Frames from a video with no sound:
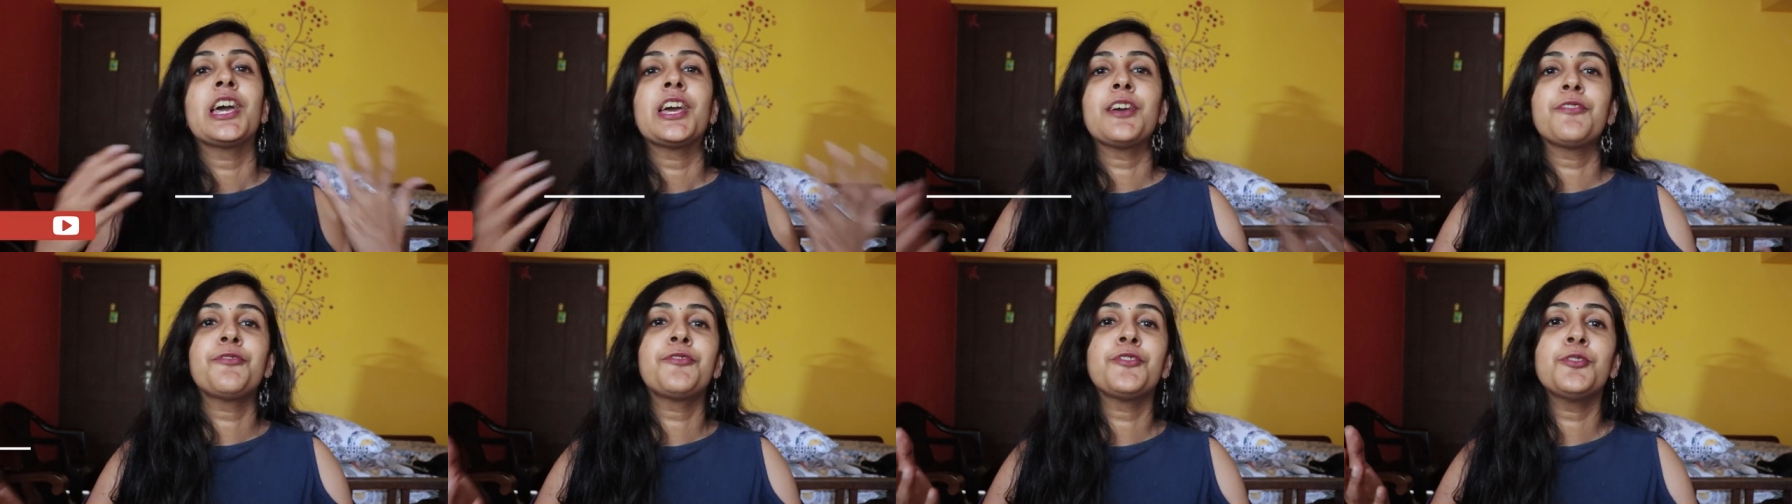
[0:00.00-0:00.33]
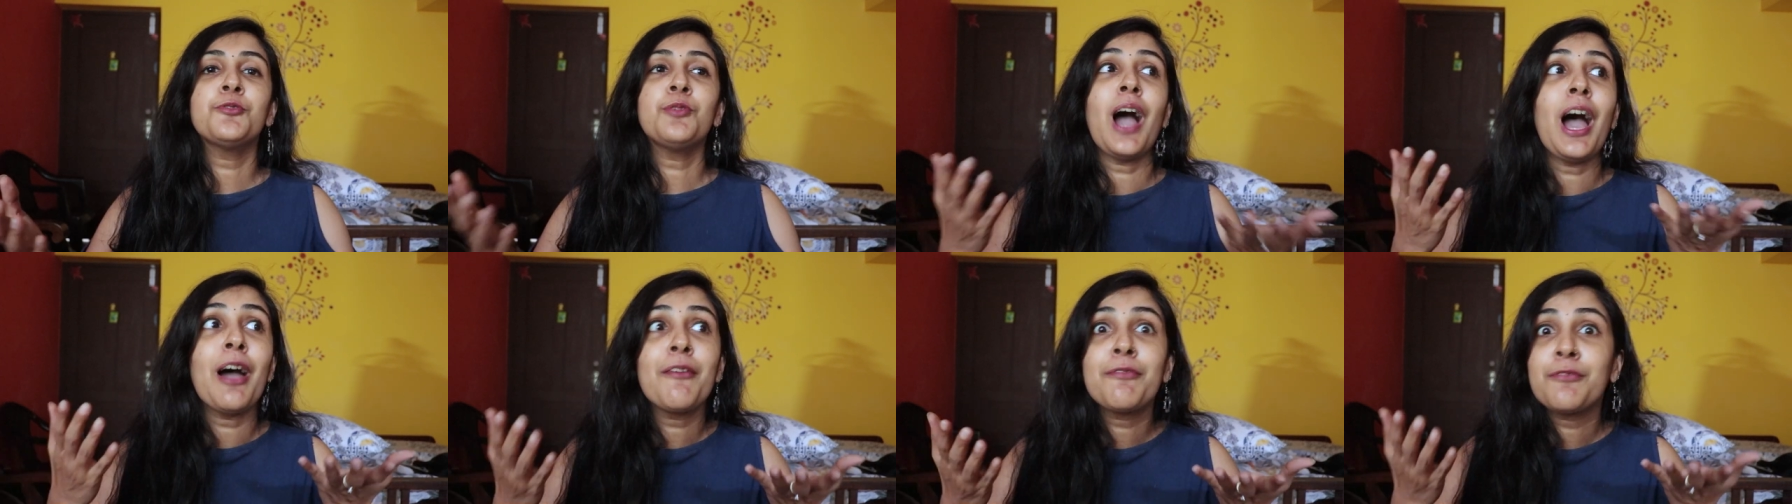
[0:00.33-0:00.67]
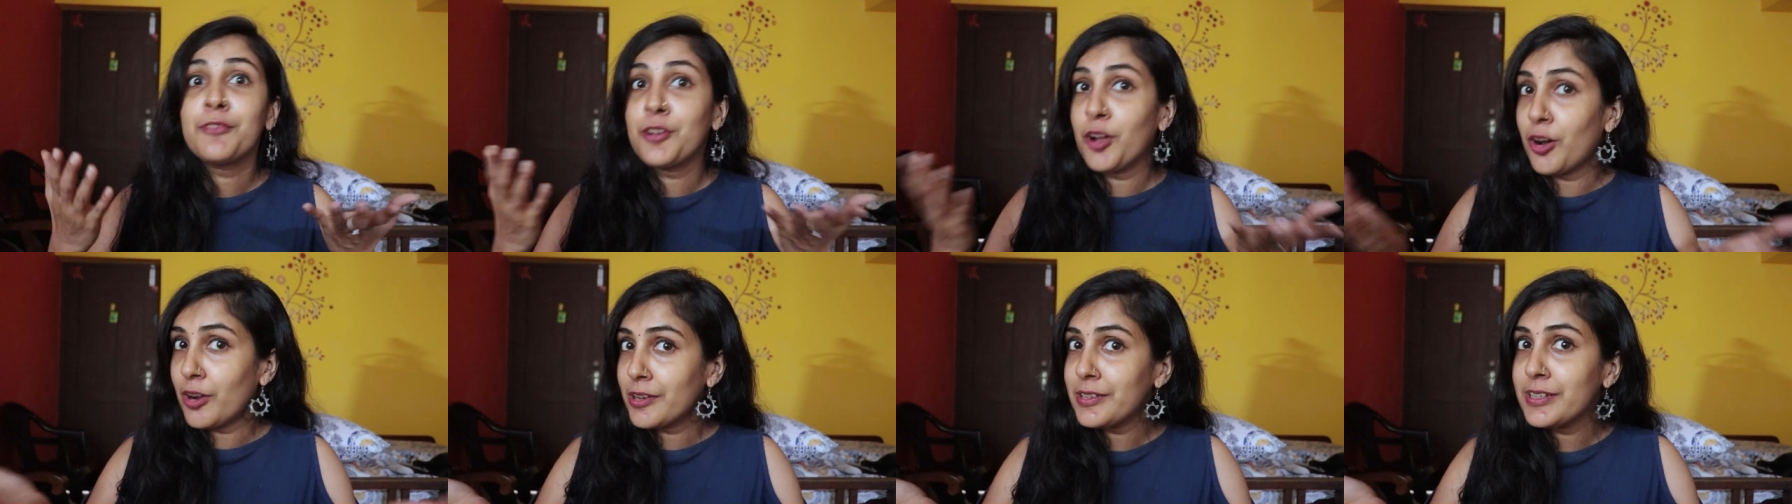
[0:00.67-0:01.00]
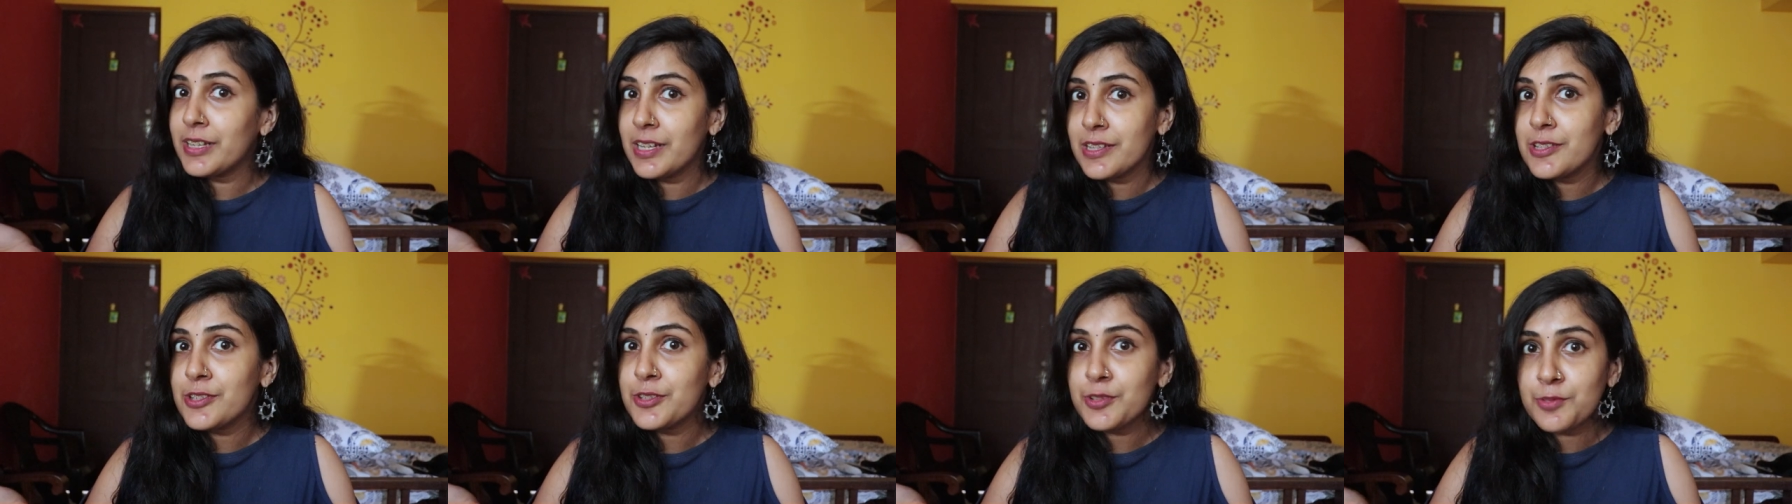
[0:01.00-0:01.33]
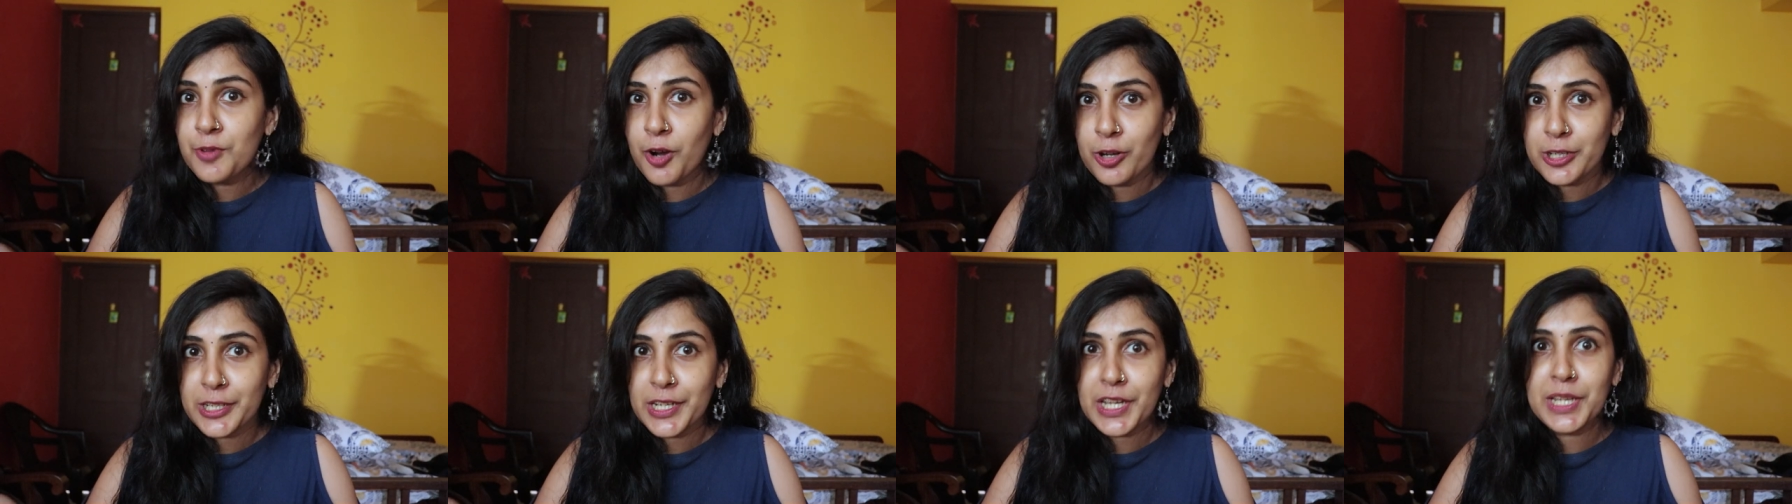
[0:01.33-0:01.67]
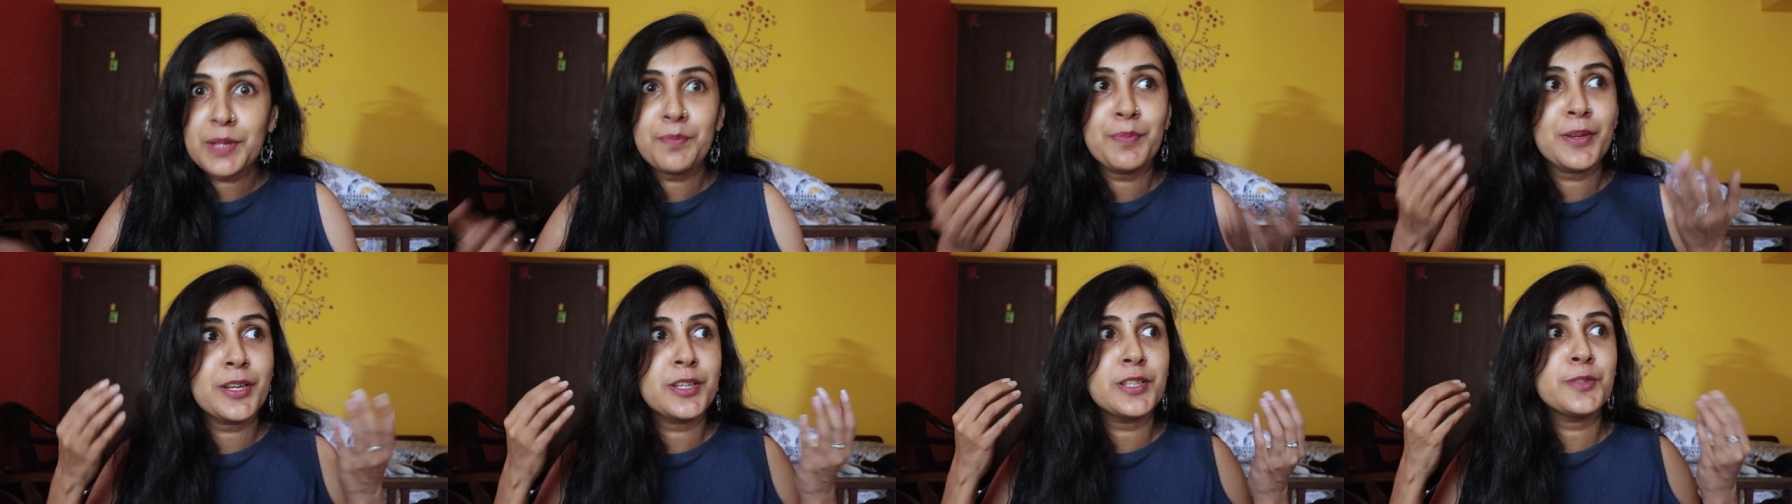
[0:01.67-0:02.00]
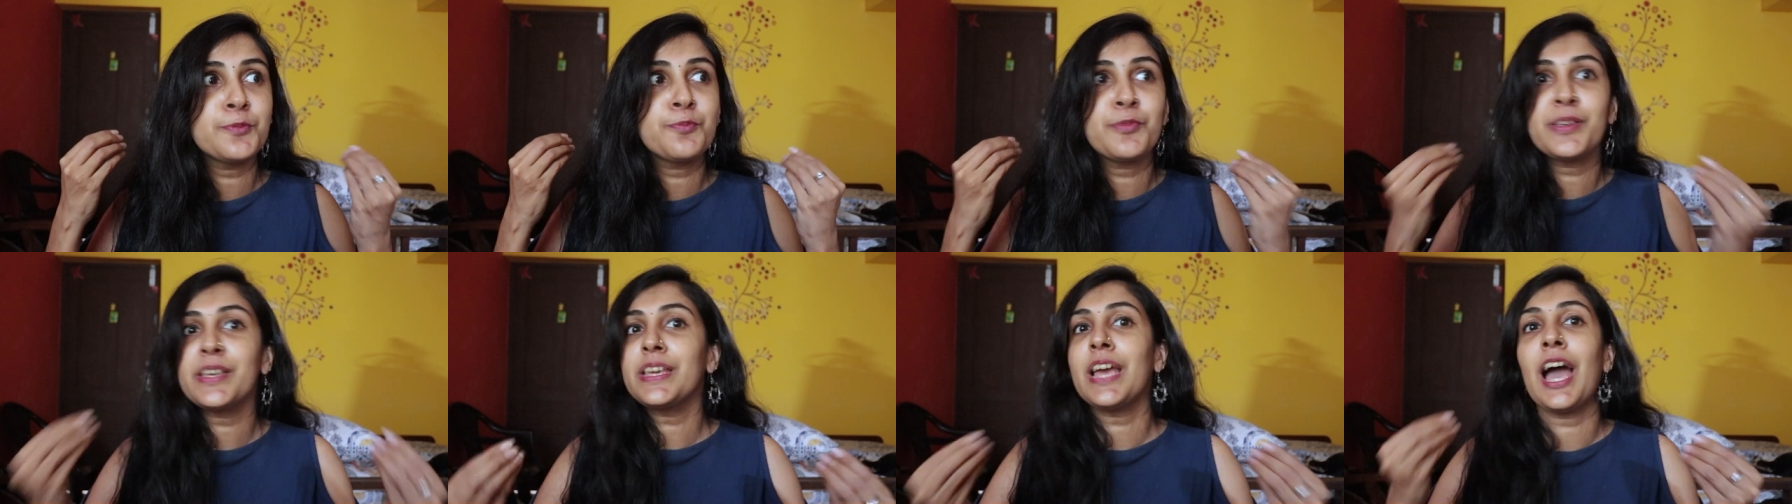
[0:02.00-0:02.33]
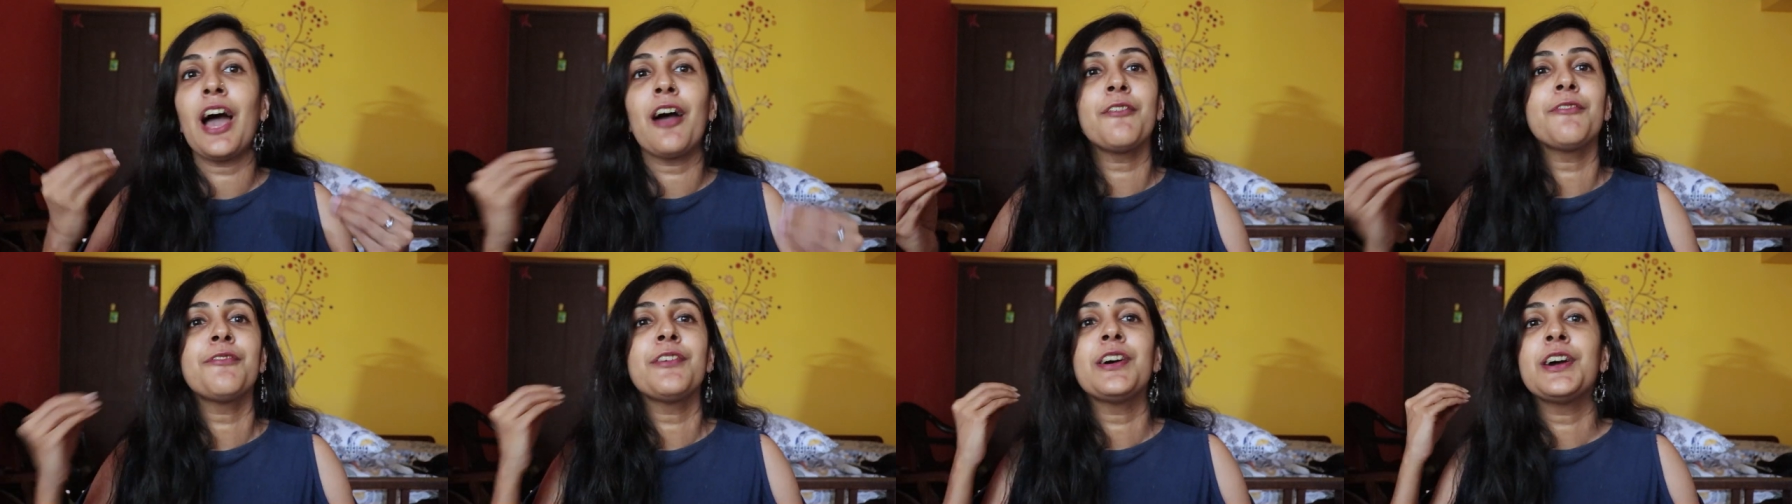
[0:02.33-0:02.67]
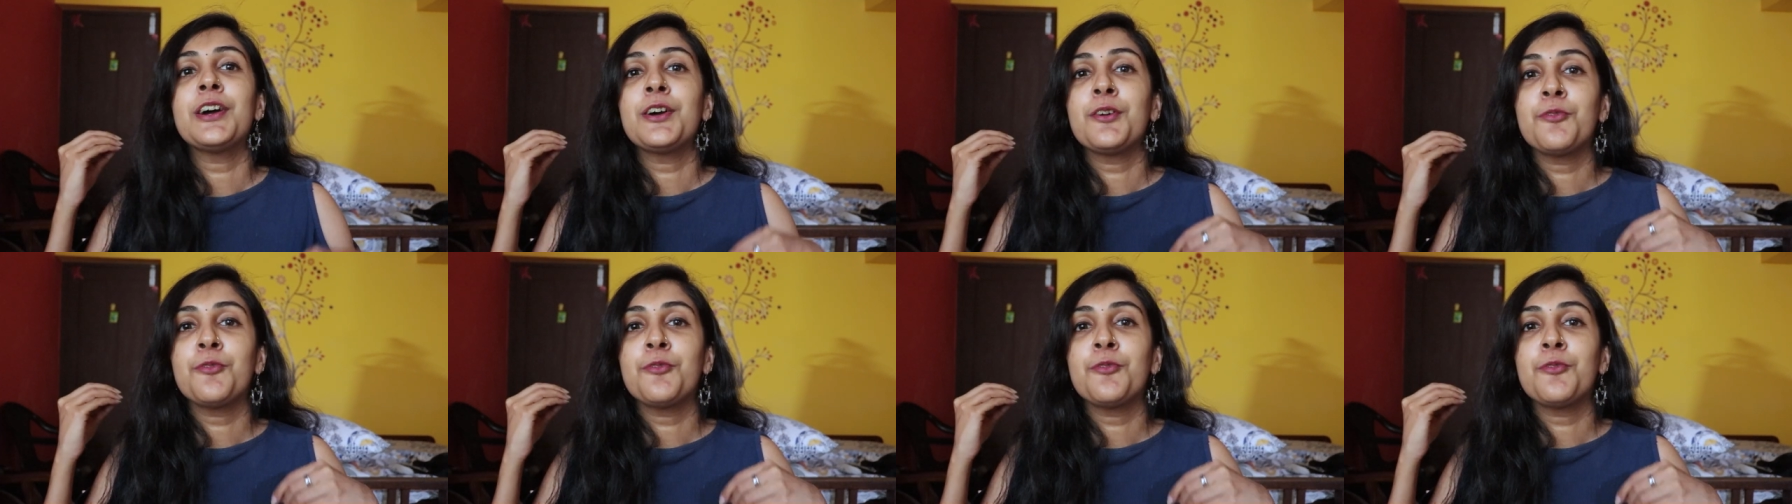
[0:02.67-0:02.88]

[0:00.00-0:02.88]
if you have not done so already because we have